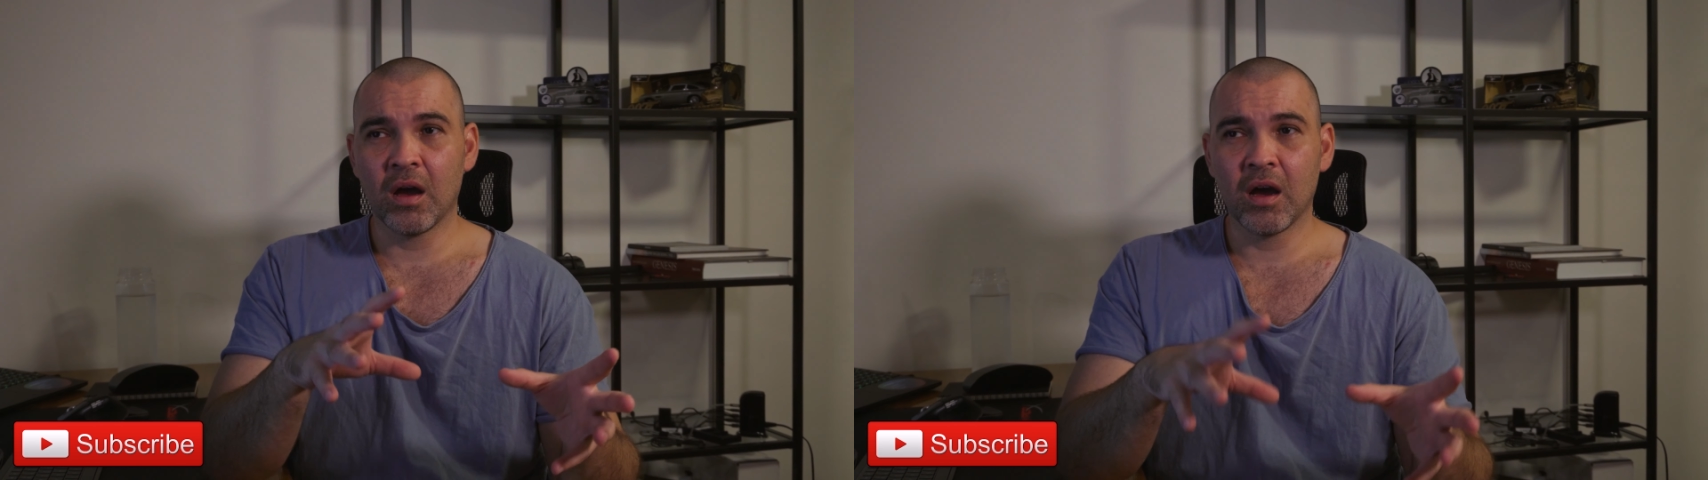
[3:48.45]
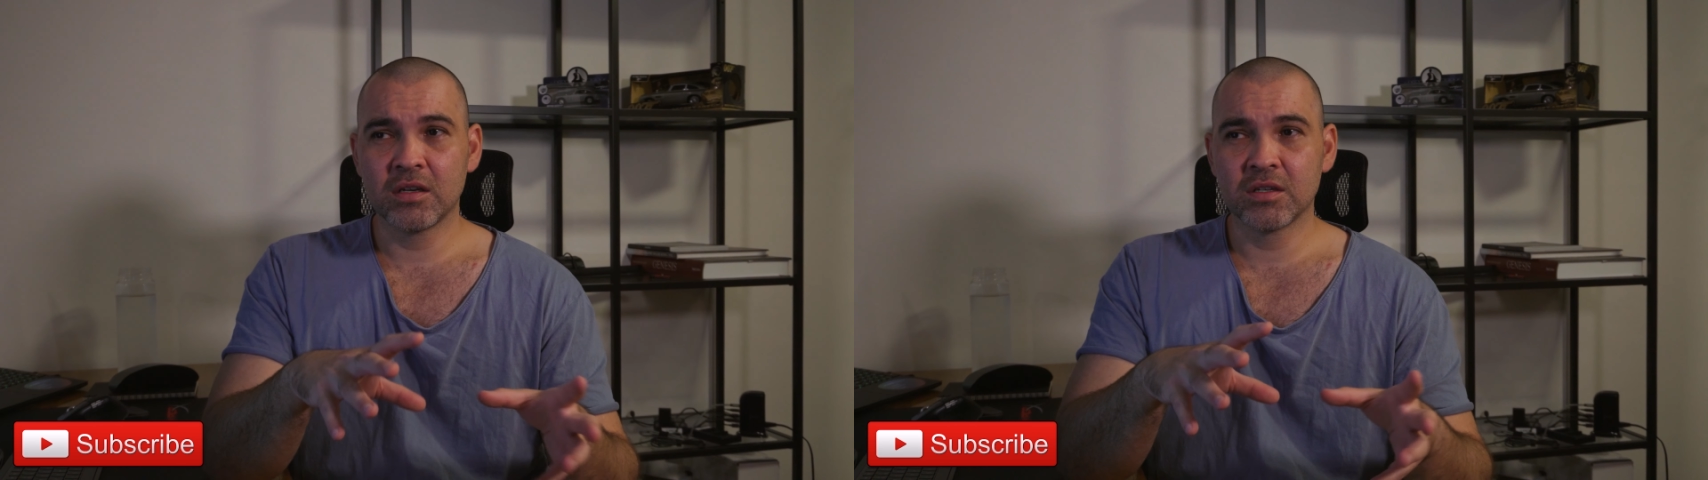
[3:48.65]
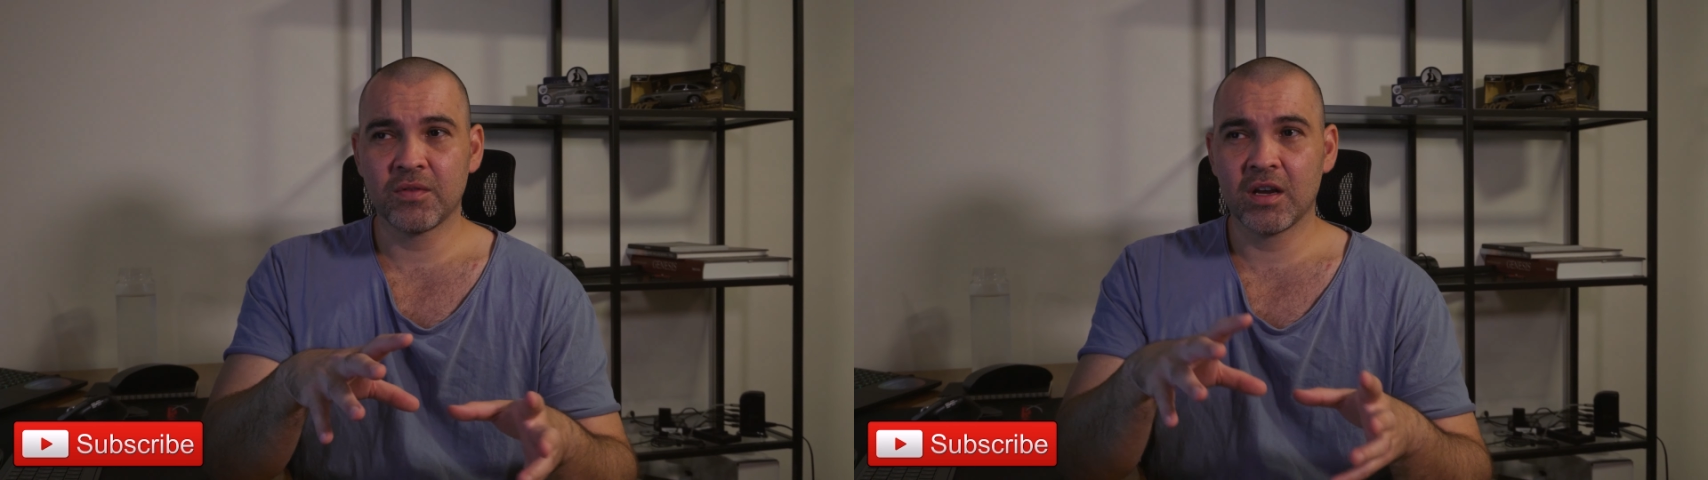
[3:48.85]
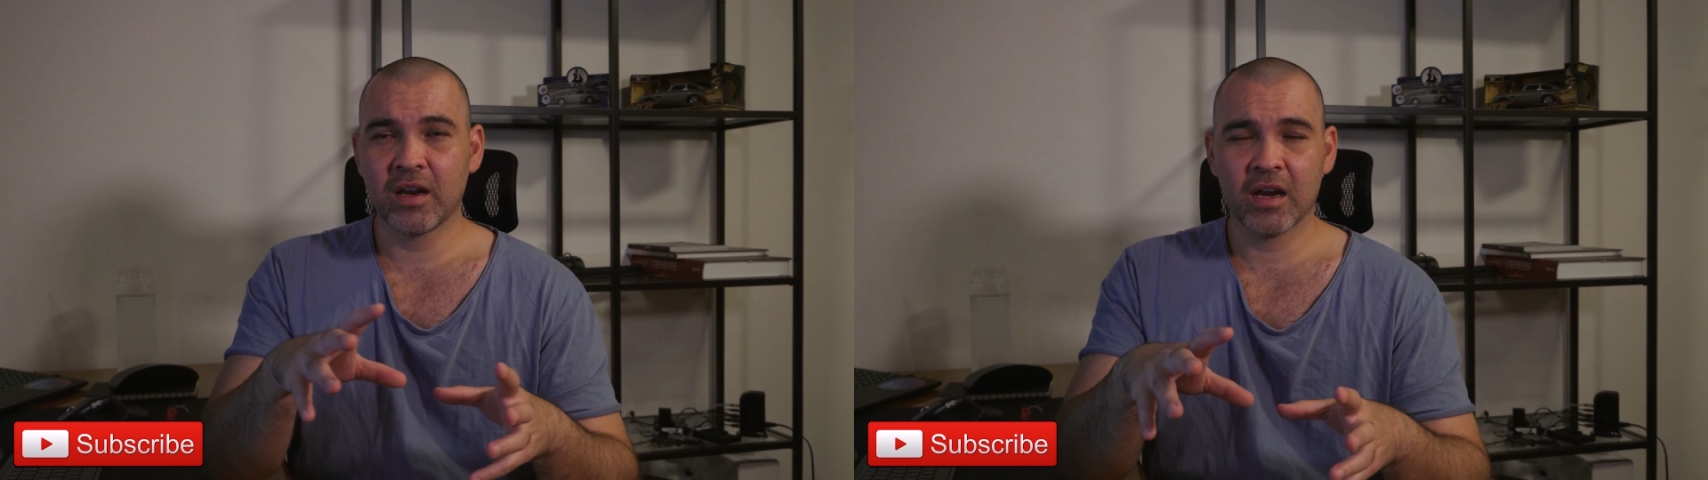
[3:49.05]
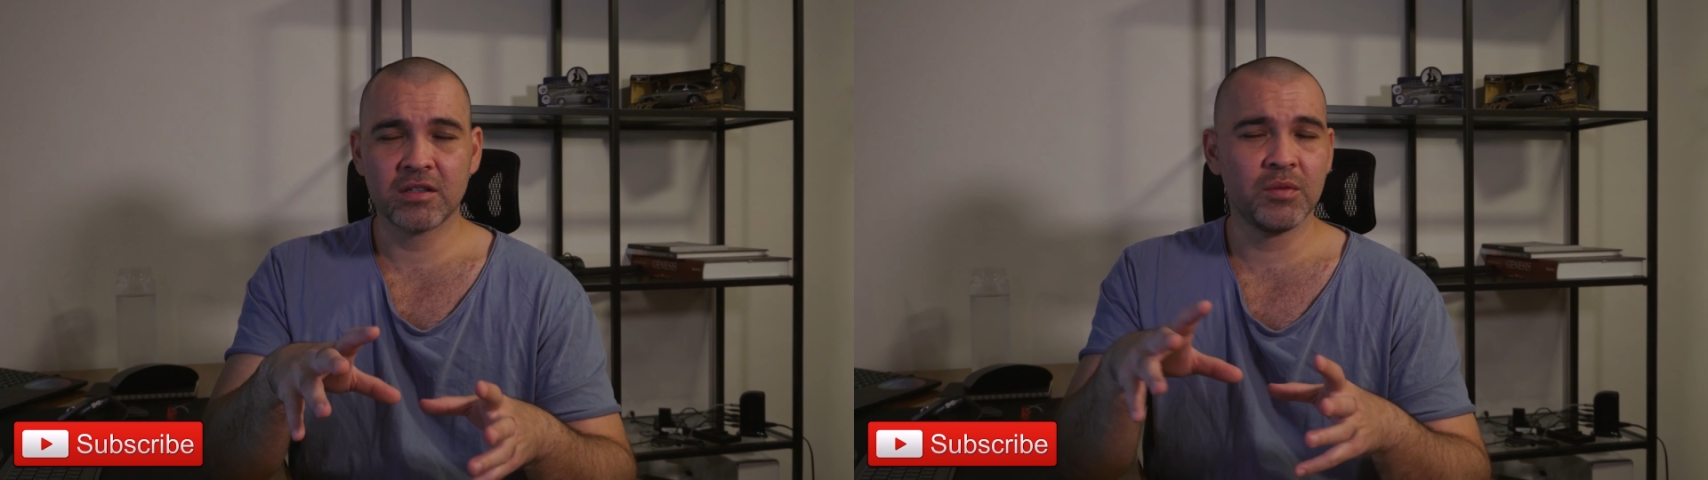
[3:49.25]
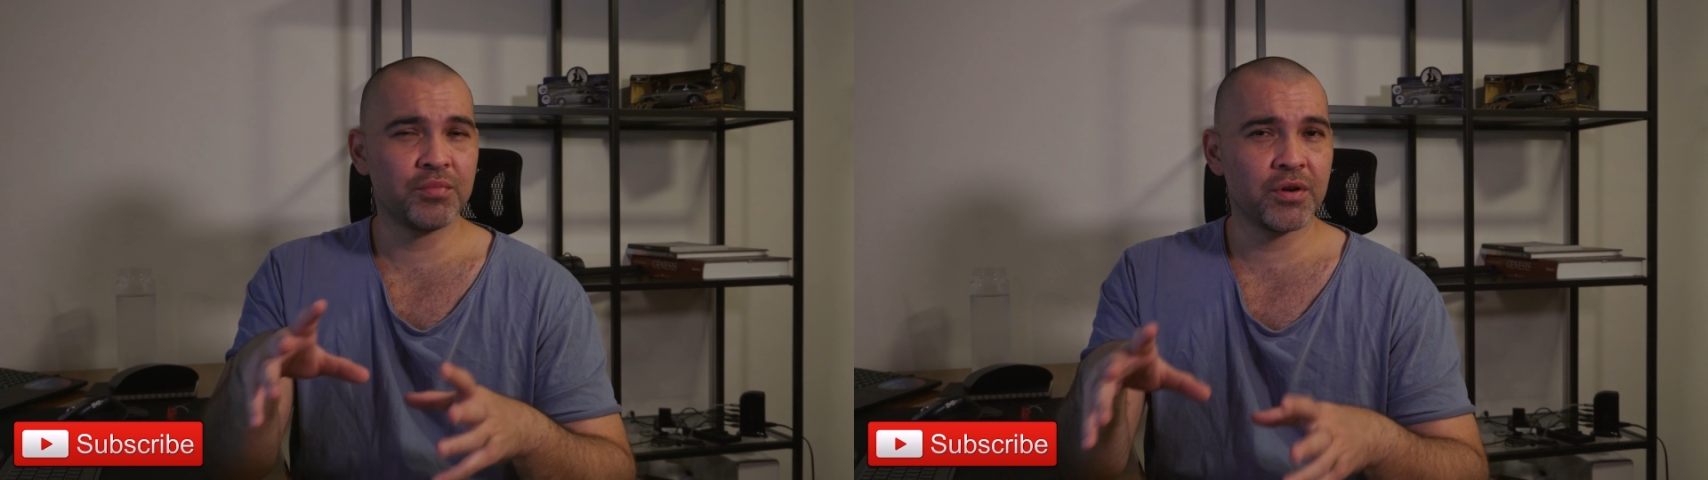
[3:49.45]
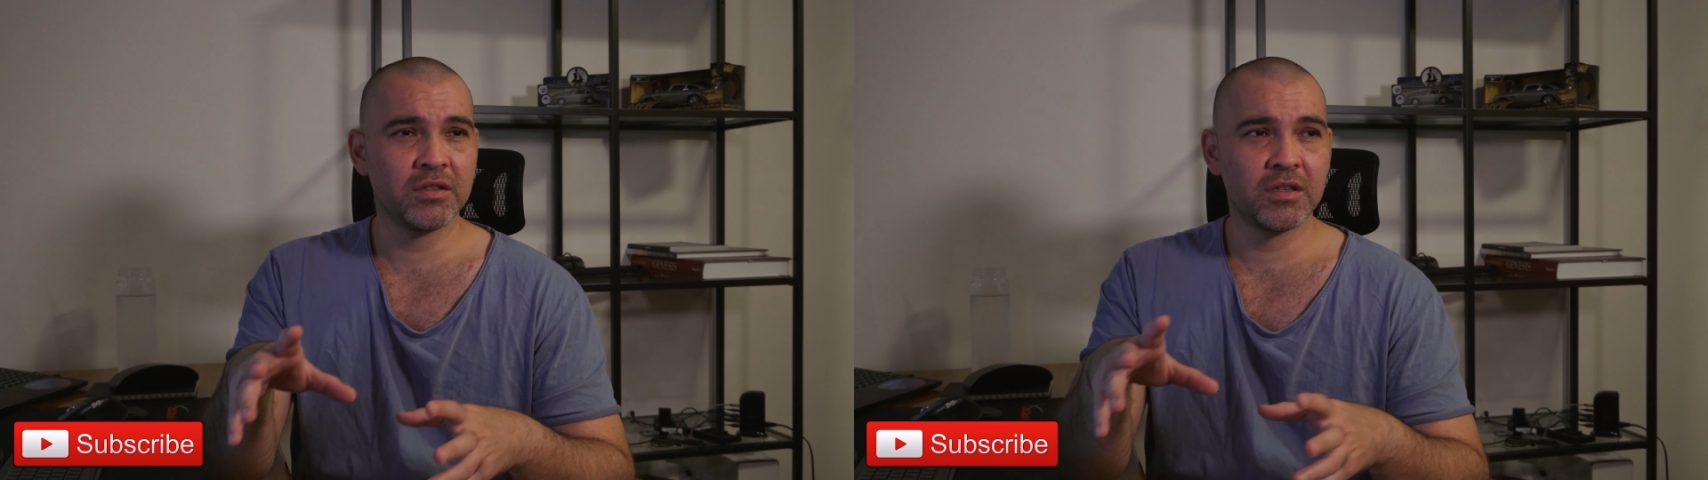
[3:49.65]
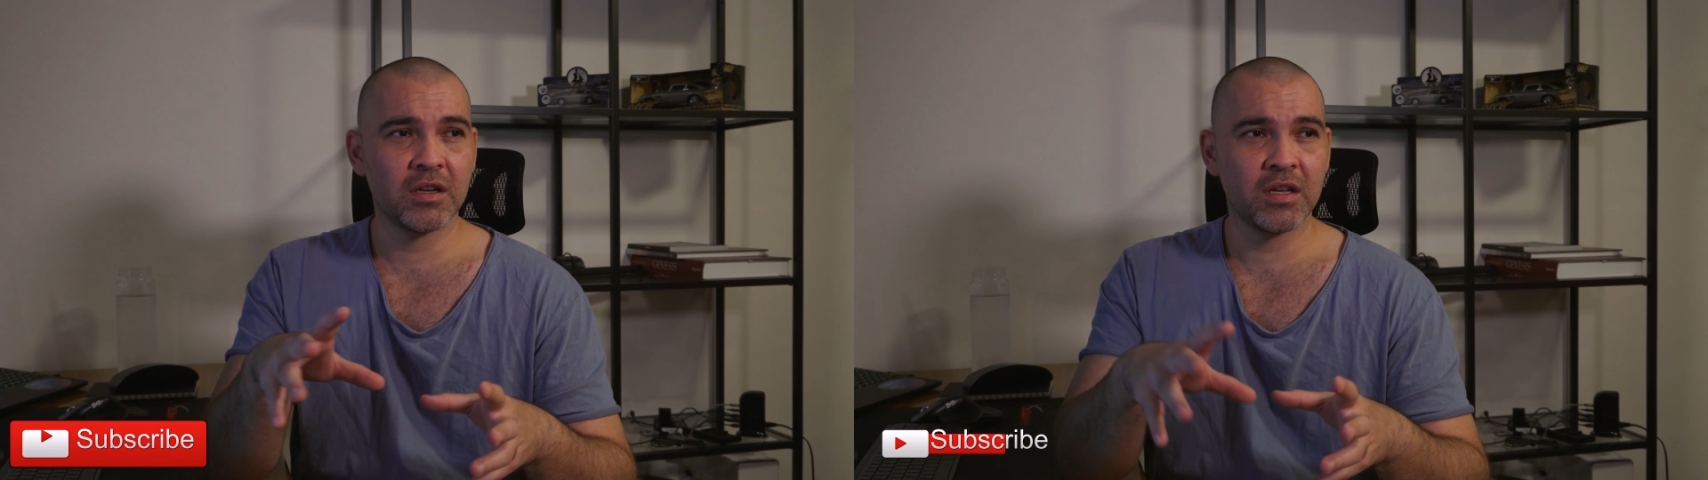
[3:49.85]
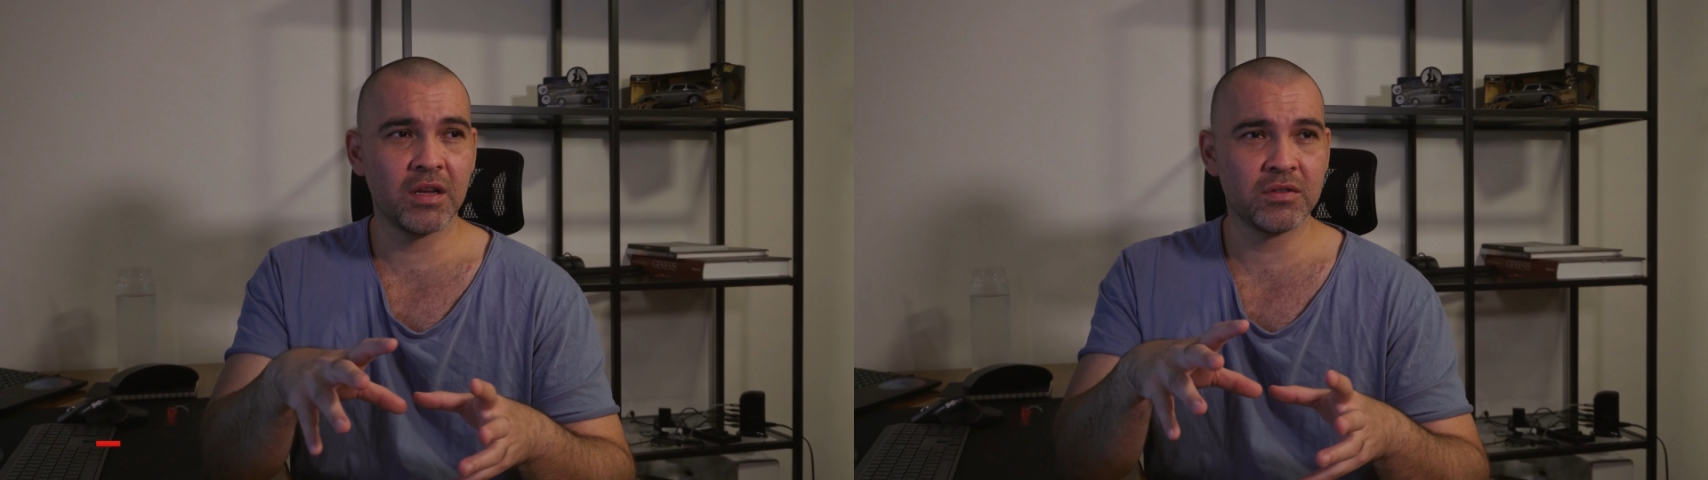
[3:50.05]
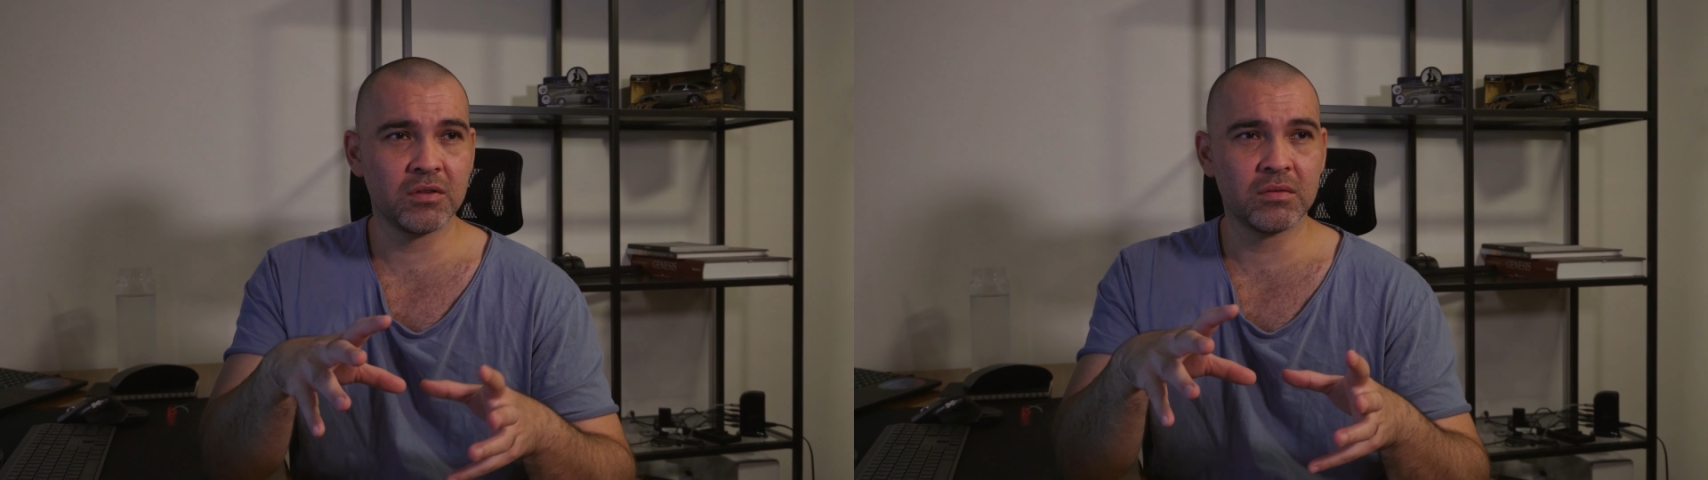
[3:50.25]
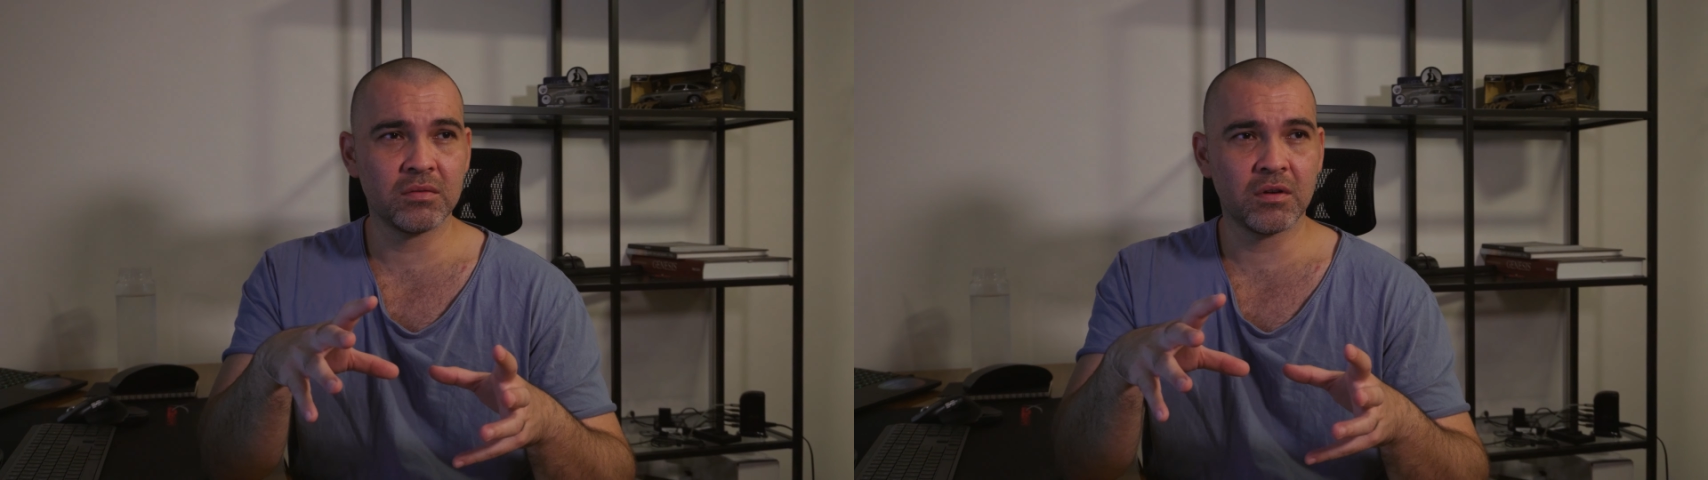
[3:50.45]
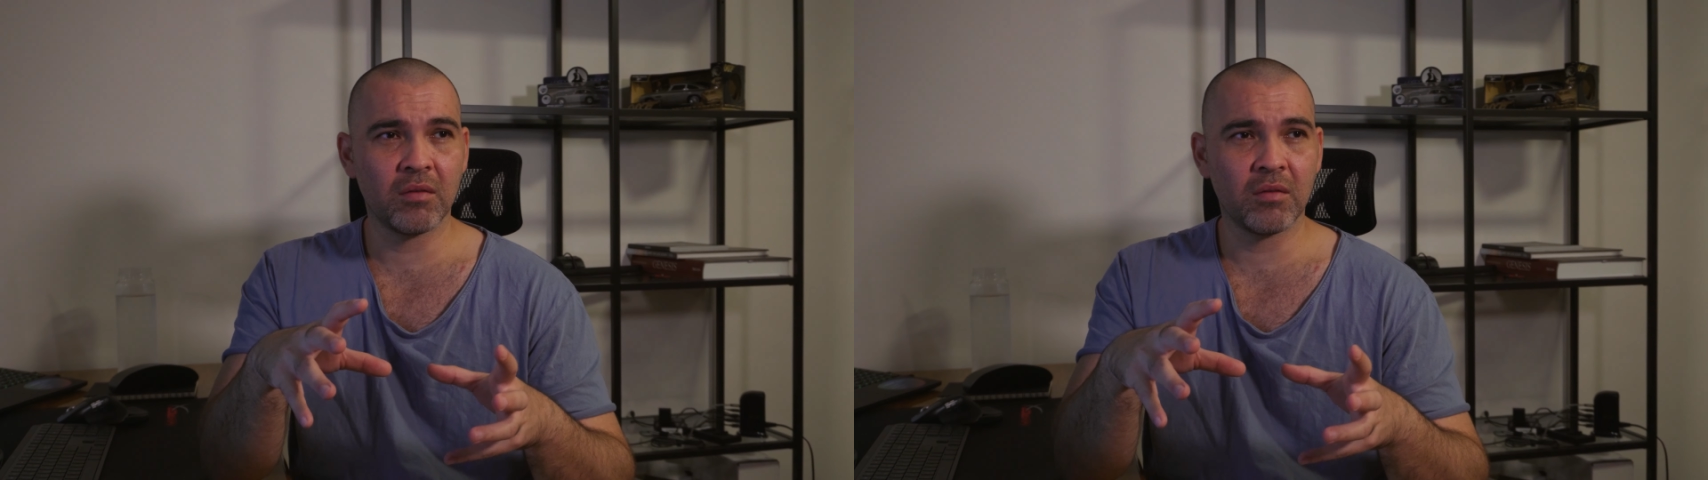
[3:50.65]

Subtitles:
I just find actually printing it gives you